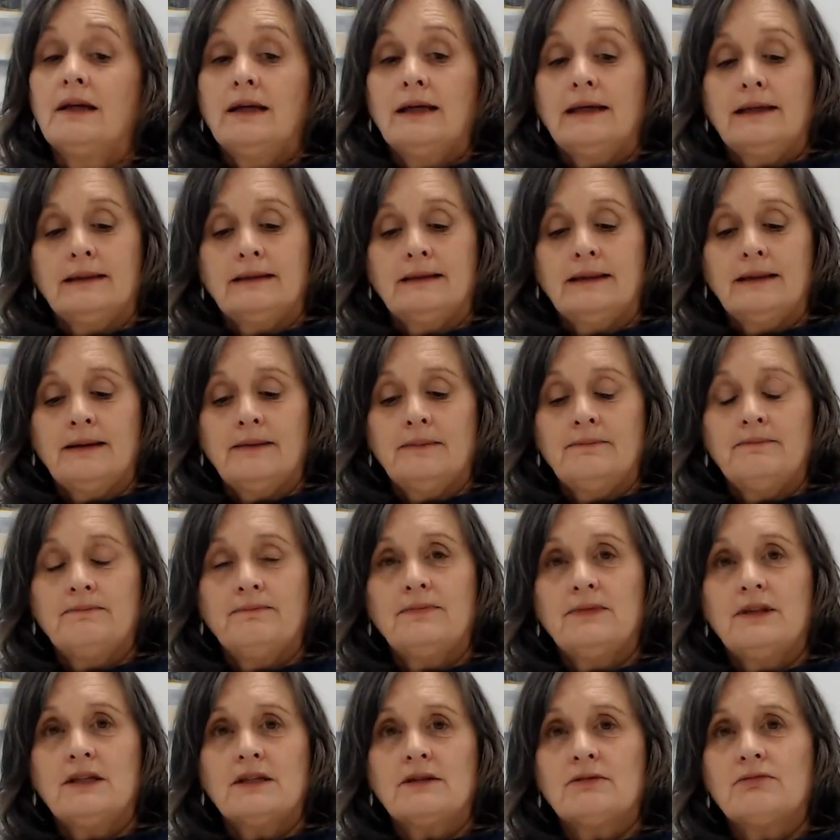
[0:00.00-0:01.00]

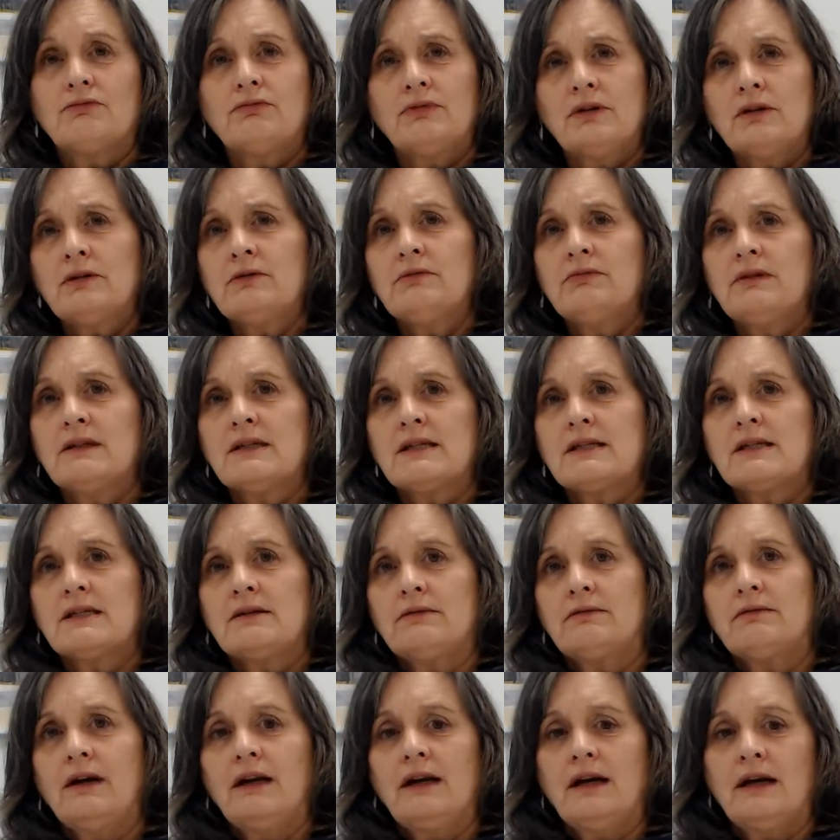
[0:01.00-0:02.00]
there's real risks
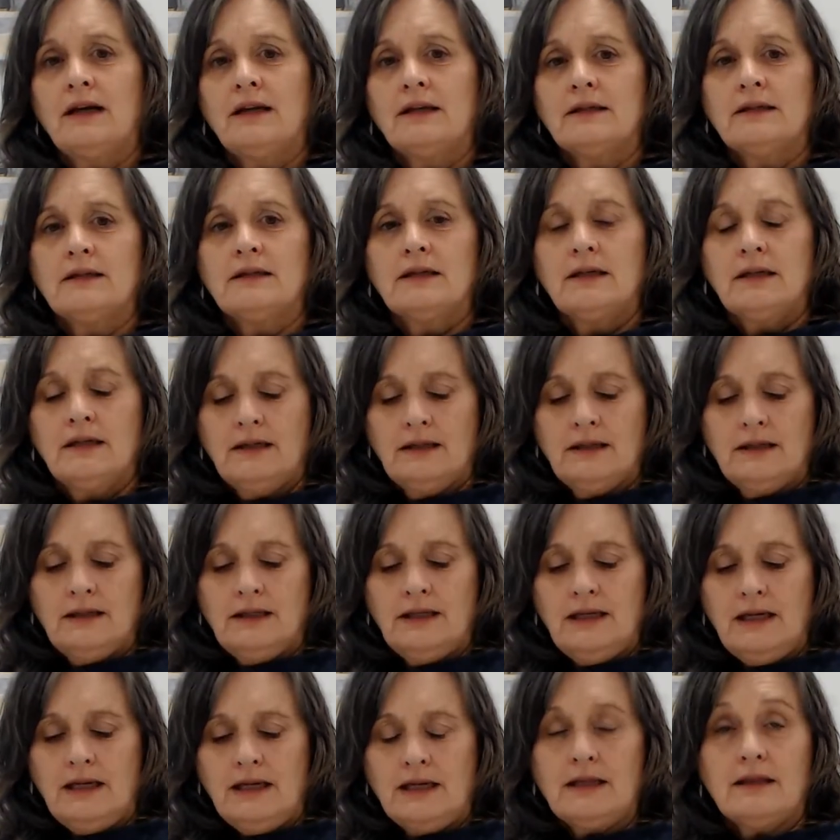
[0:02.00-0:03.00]
around
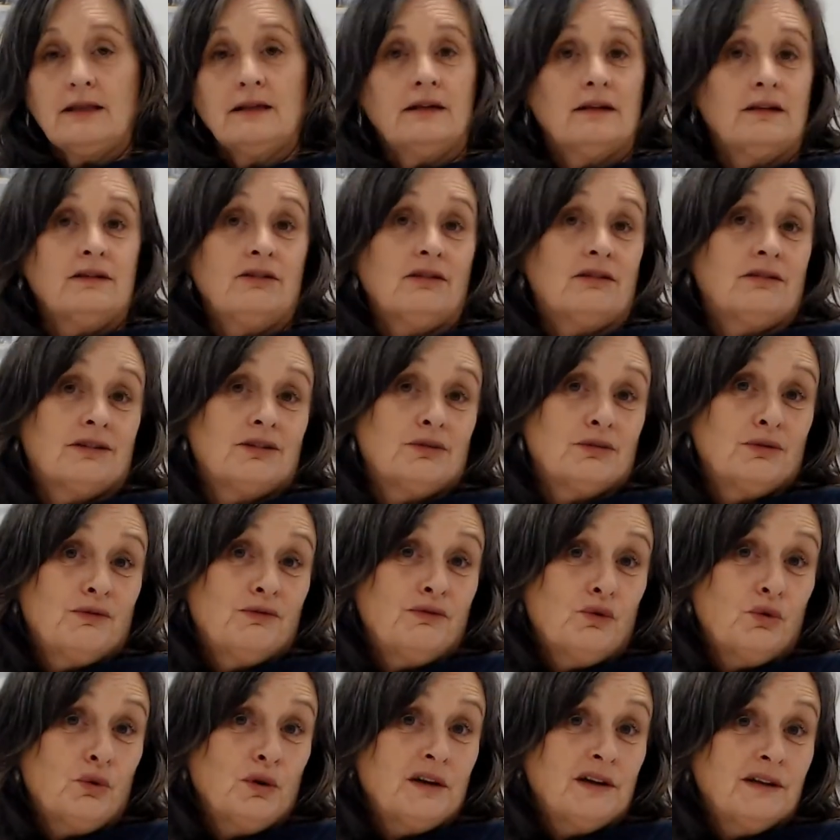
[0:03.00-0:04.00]
either you're going to
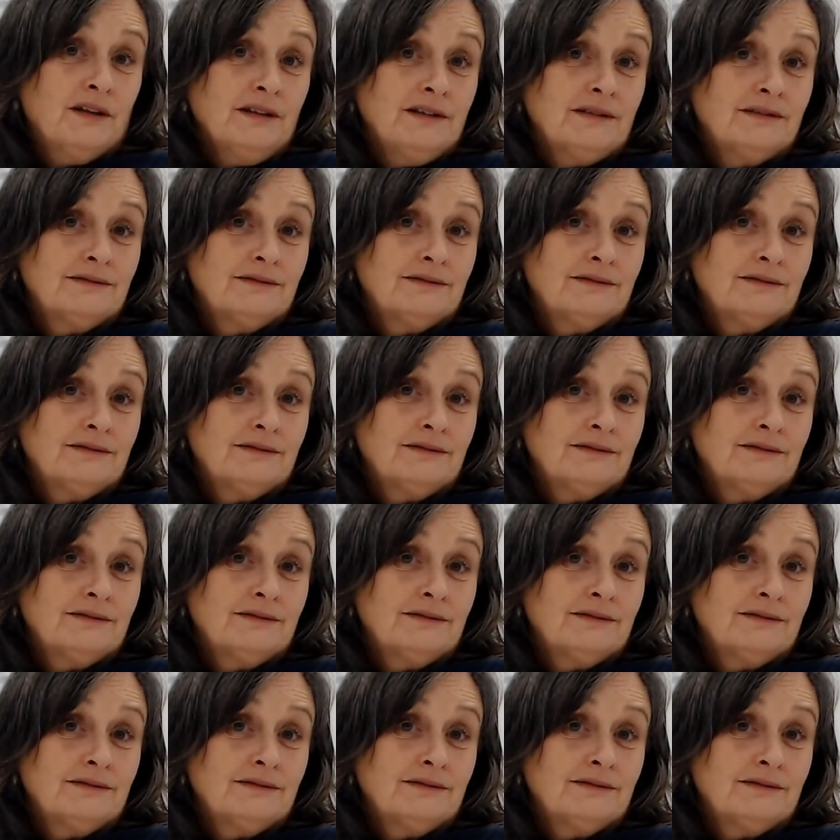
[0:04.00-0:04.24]
avoid it,